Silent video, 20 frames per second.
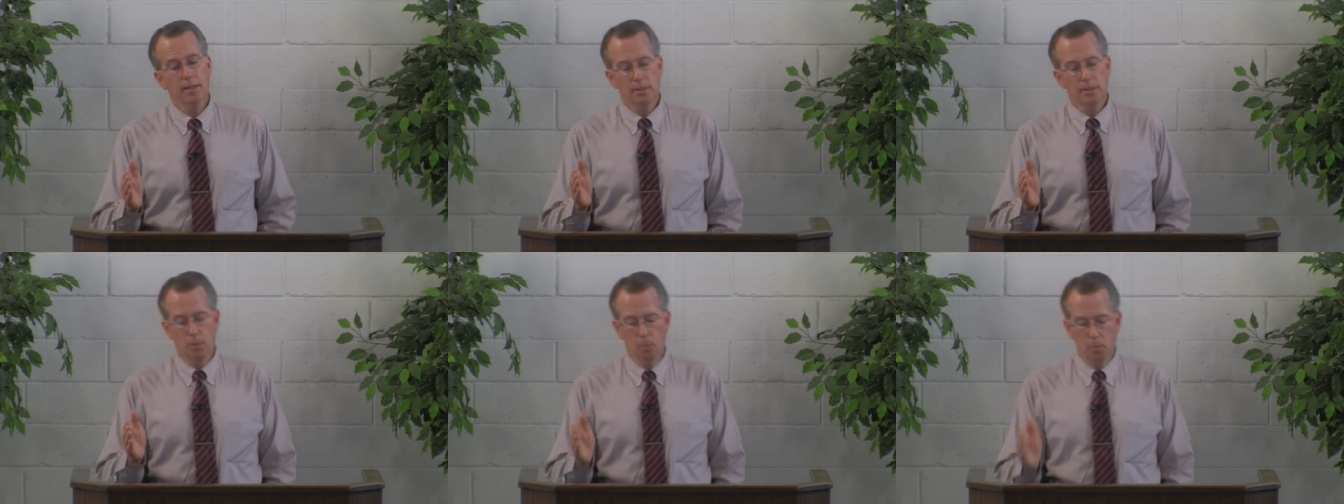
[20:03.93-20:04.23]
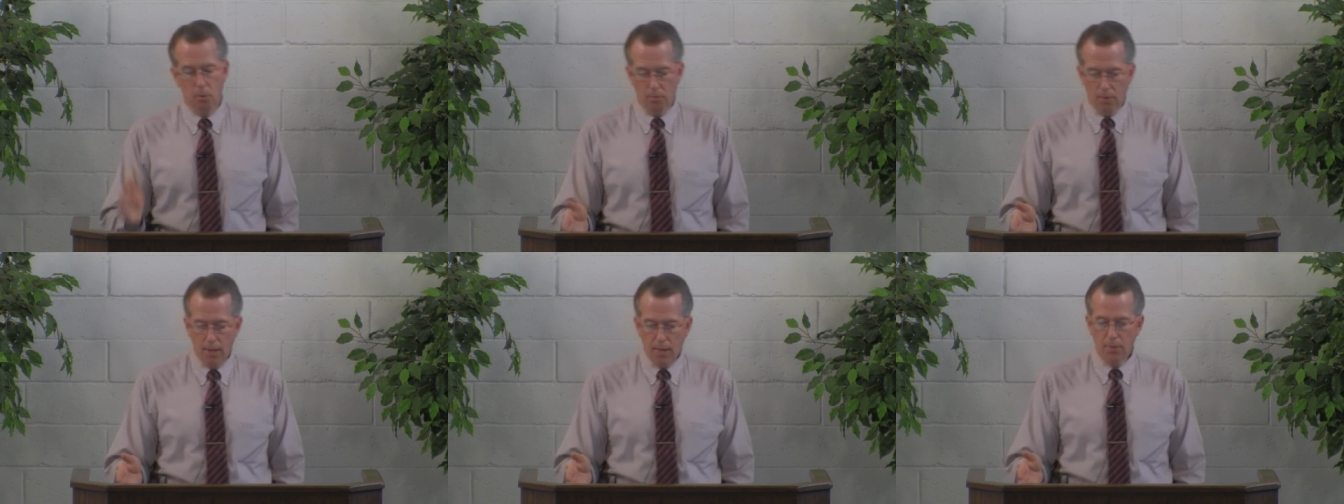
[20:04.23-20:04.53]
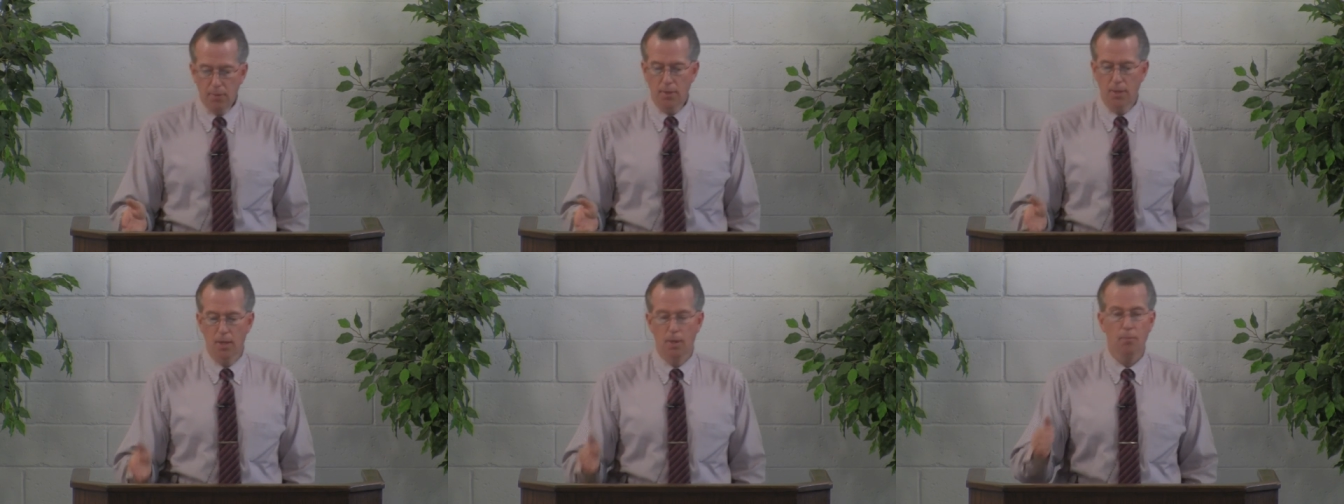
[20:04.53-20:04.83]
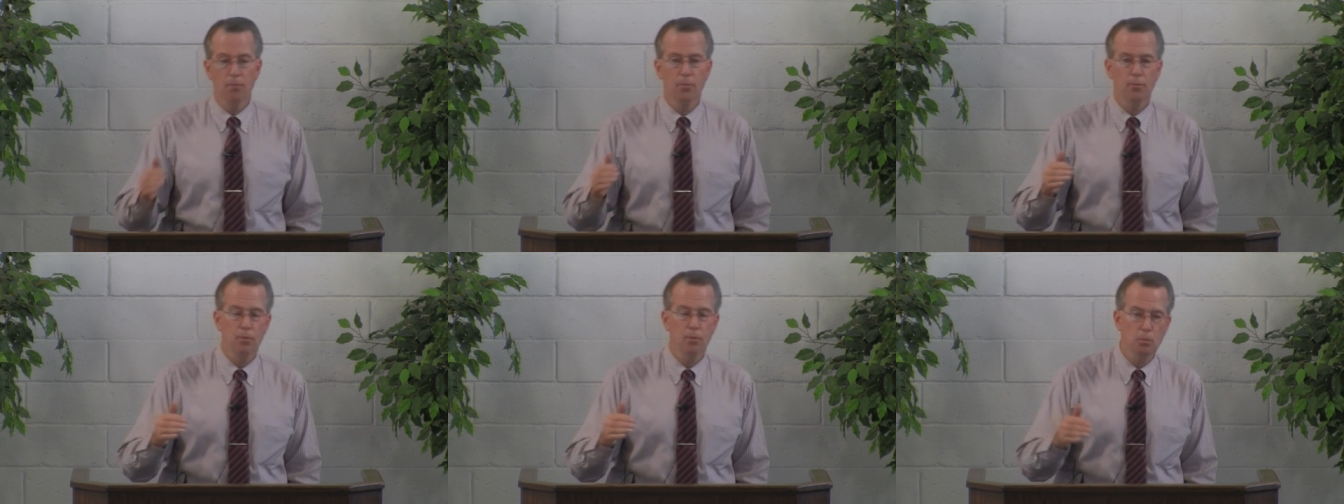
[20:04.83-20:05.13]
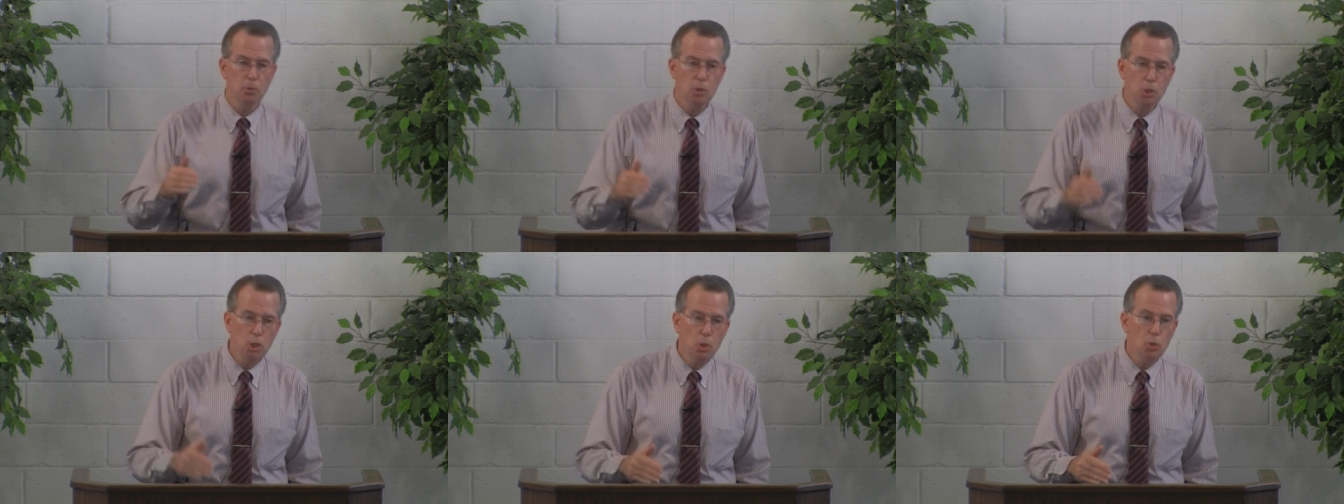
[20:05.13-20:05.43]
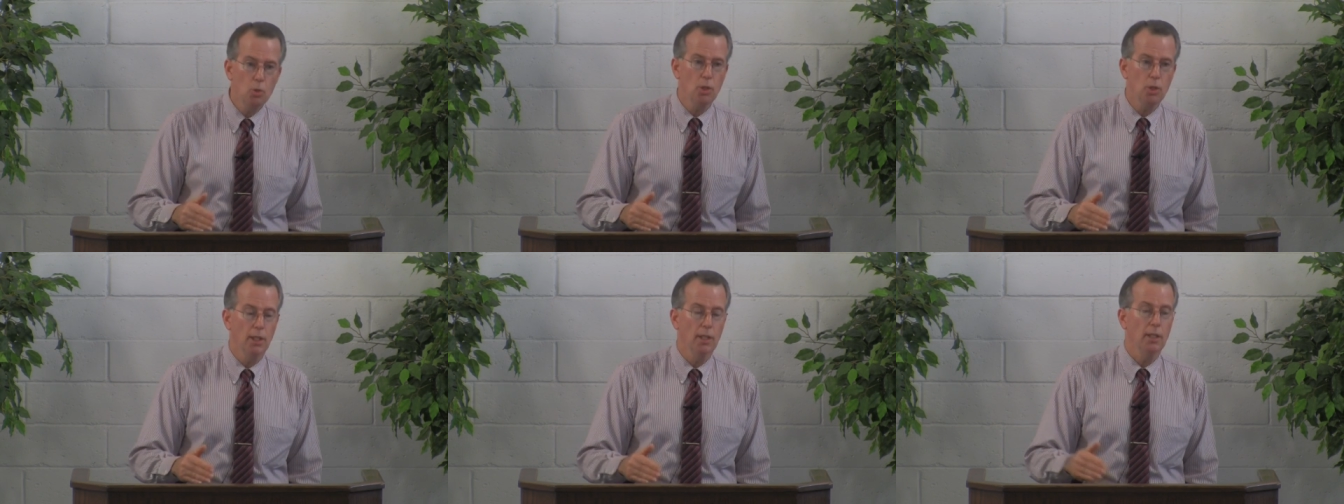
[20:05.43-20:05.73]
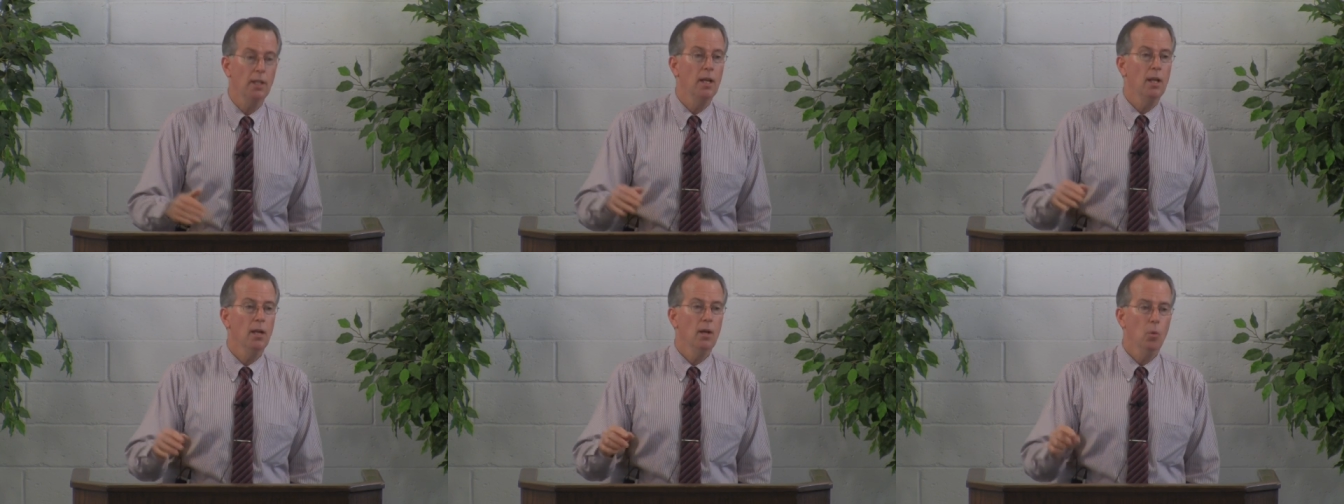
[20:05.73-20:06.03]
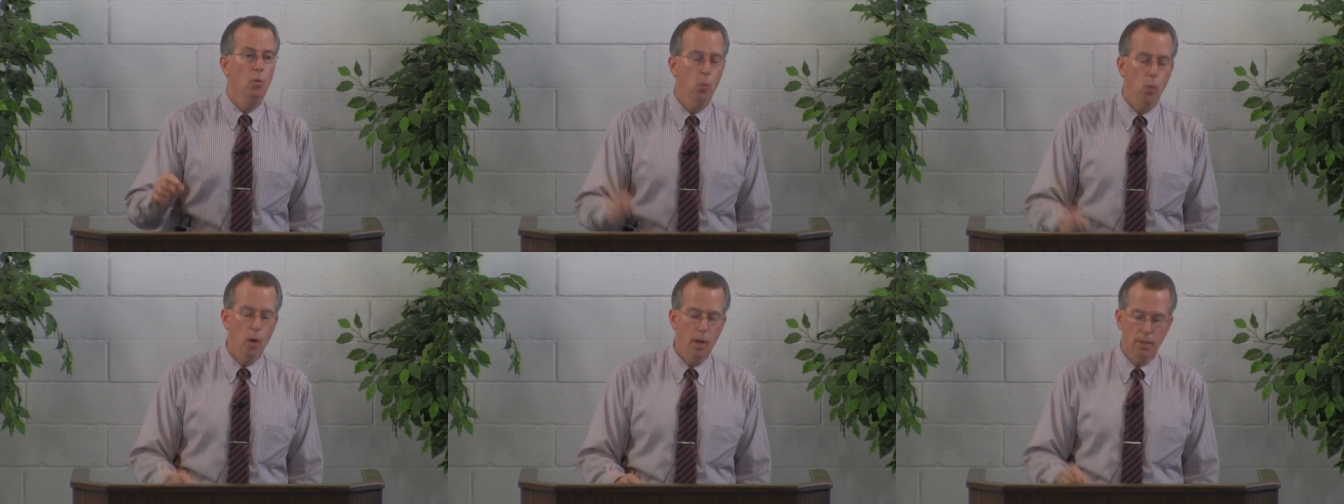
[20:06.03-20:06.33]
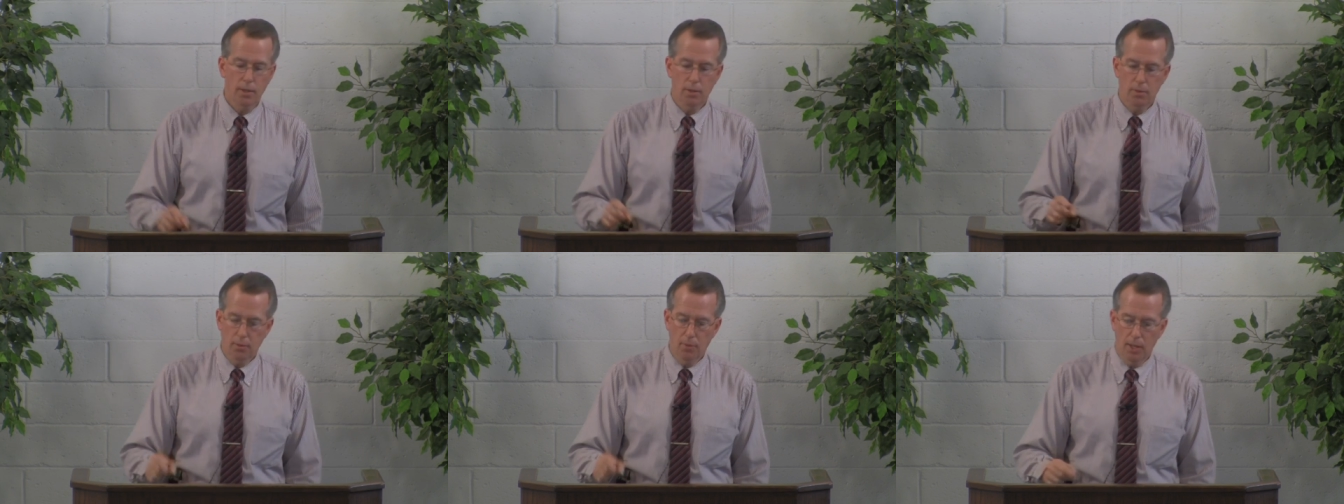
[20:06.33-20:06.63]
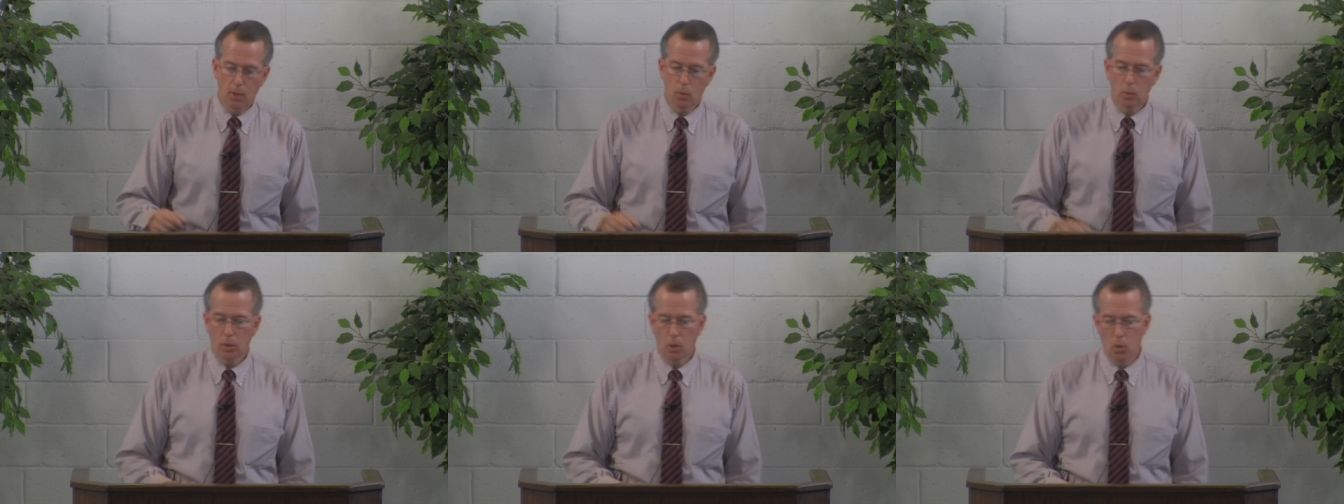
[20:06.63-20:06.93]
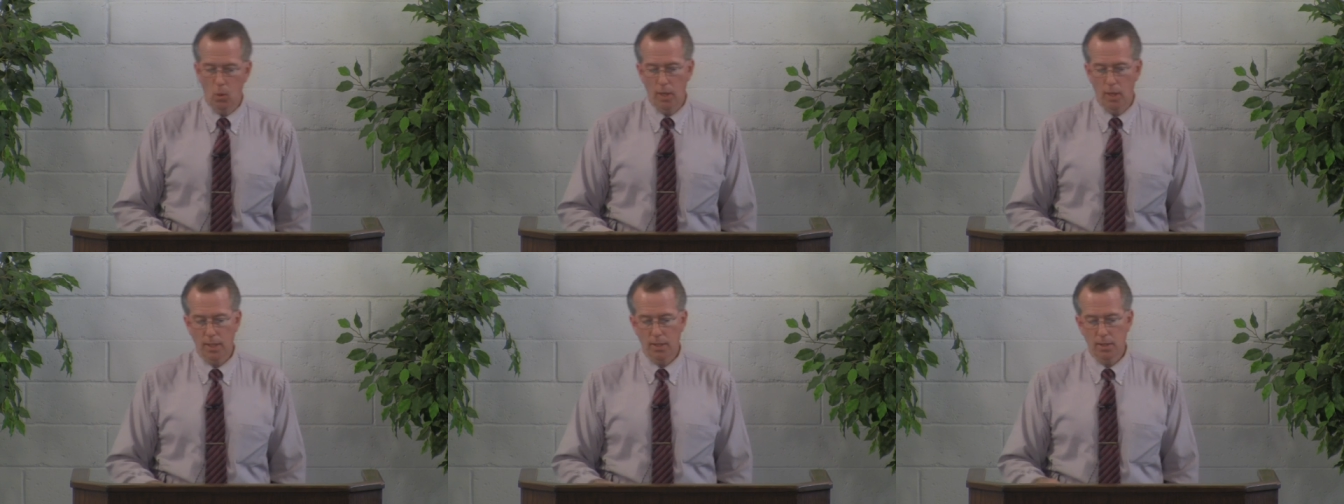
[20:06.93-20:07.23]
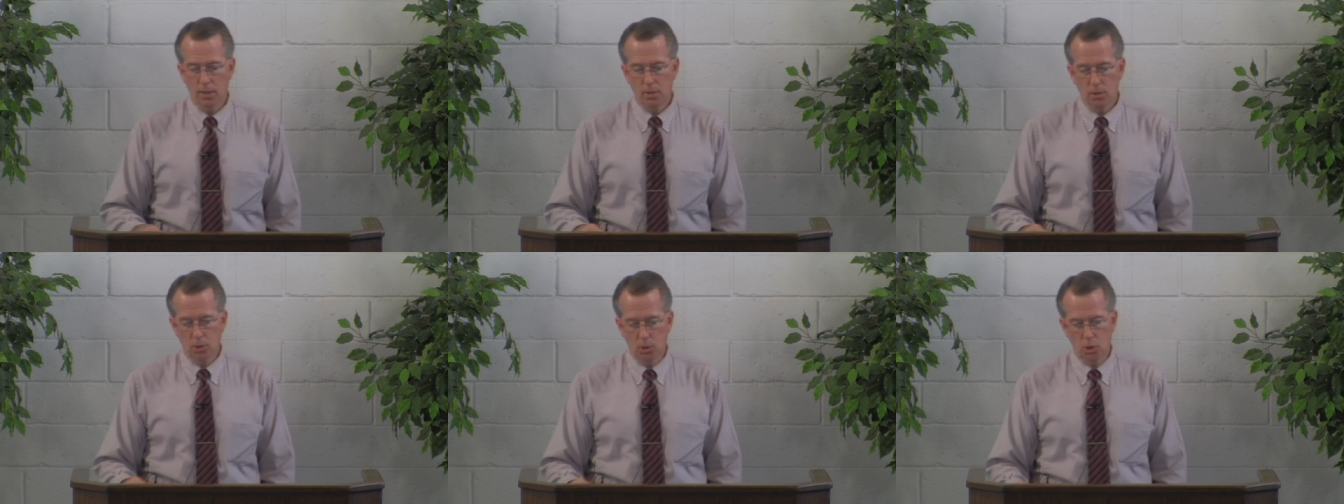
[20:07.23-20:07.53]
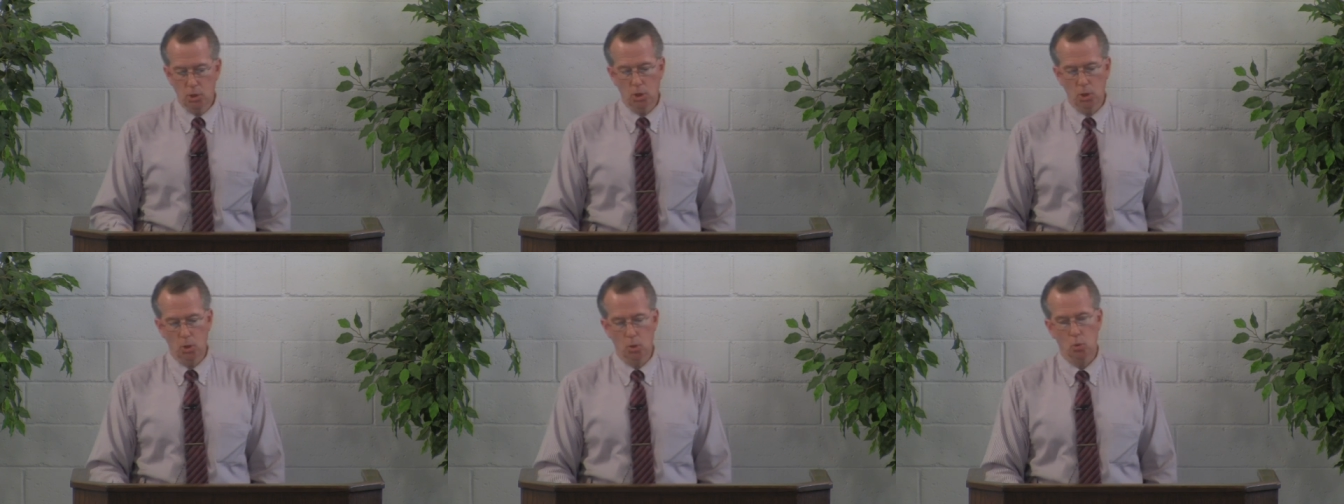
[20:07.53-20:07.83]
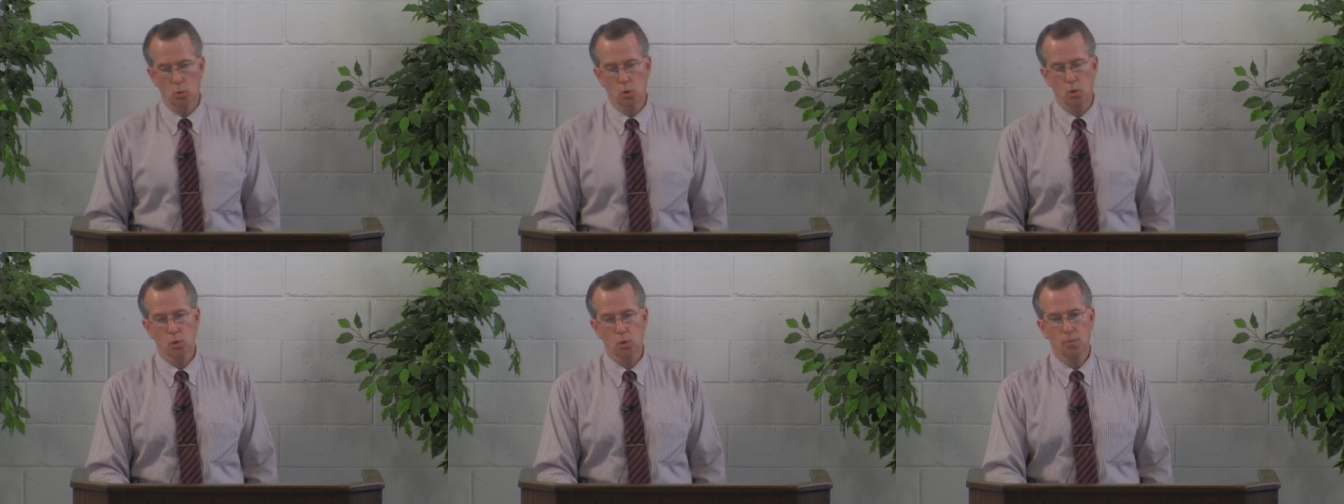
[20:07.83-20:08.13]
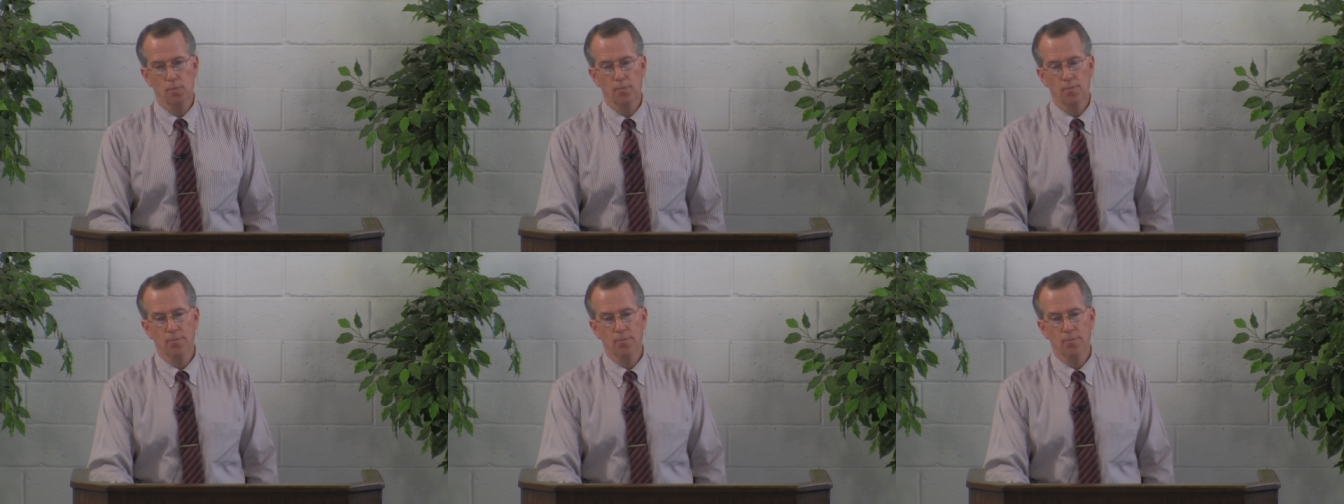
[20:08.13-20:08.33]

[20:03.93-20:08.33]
to prevent them from choosing what they were going to choose.